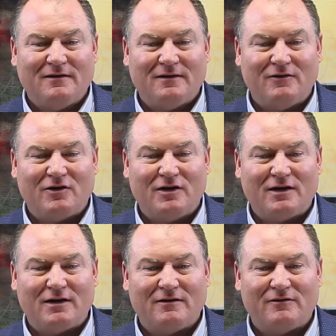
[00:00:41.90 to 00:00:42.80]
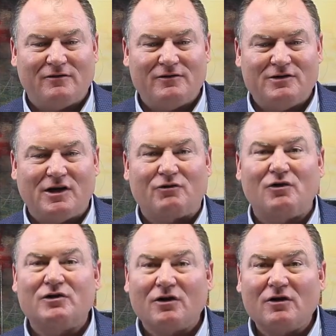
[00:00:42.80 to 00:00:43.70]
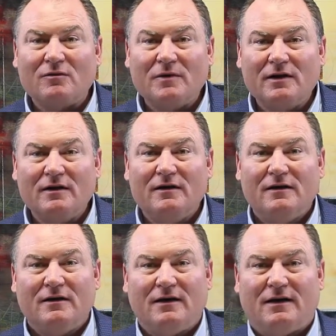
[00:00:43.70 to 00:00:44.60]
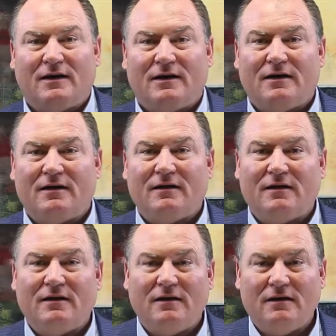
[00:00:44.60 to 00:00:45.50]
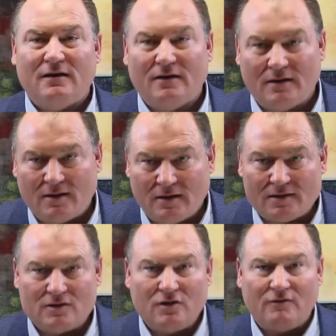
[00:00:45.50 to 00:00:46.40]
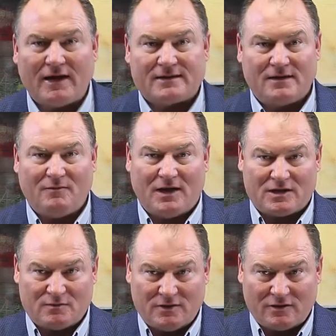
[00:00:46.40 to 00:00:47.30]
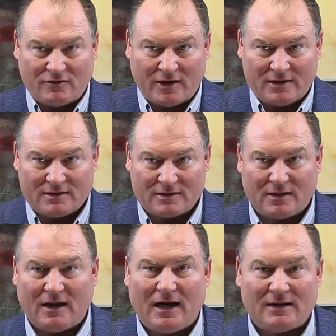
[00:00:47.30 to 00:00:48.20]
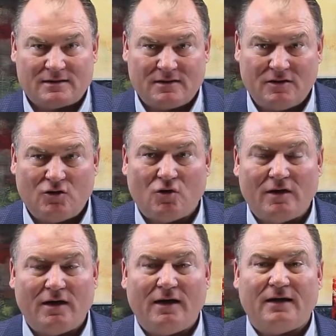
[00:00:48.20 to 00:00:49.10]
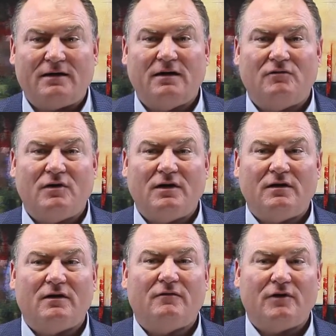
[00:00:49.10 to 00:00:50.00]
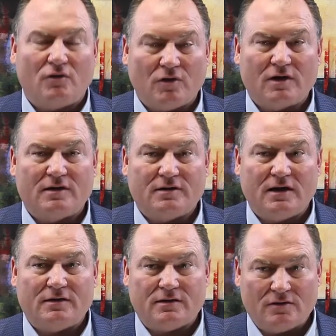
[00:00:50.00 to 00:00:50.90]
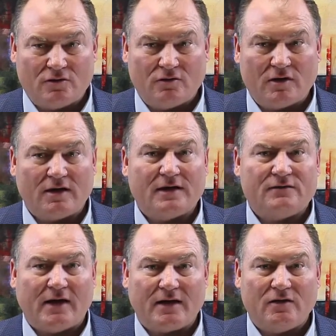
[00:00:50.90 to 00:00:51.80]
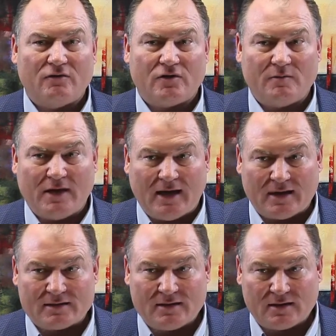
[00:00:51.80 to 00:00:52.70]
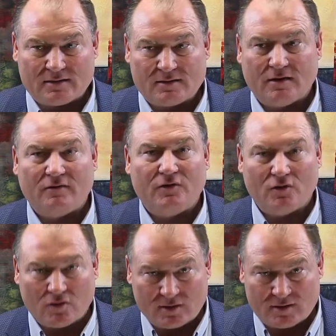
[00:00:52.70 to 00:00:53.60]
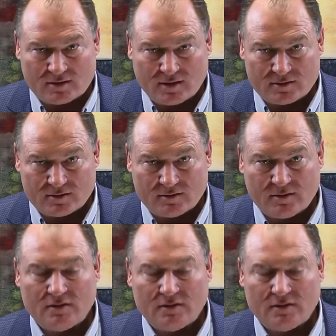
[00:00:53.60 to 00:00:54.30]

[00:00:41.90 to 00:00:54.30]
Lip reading: very kind of general term. The Institute of Asset Management defines as the coordinated activity of an organization to realize value from the assets of the organization.